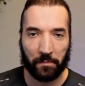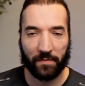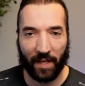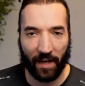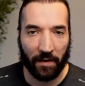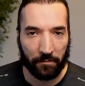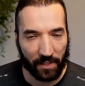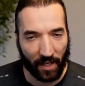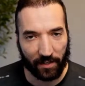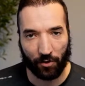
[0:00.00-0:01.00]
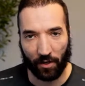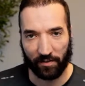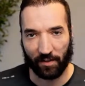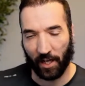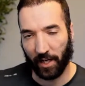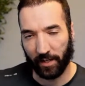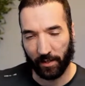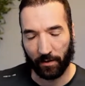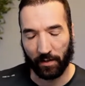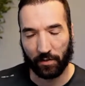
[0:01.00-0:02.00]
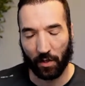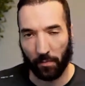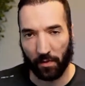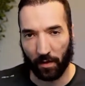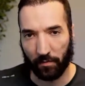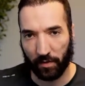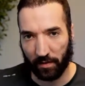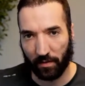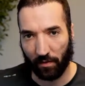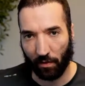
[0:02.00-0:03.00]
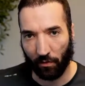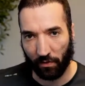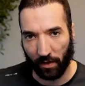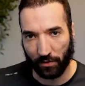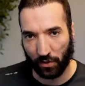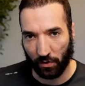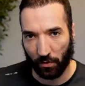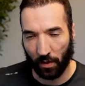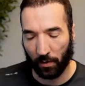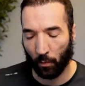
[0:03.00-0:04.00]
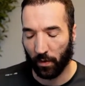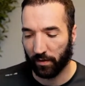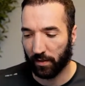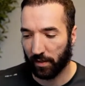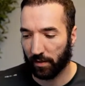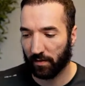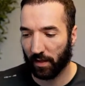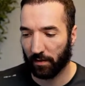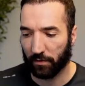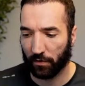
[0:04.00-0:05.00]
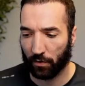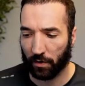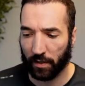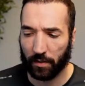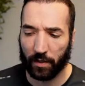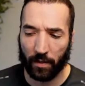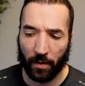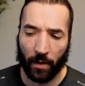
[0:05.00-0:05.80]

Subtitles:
that Nvidia had crossed the line here in terms of its association with the state of Israel, and the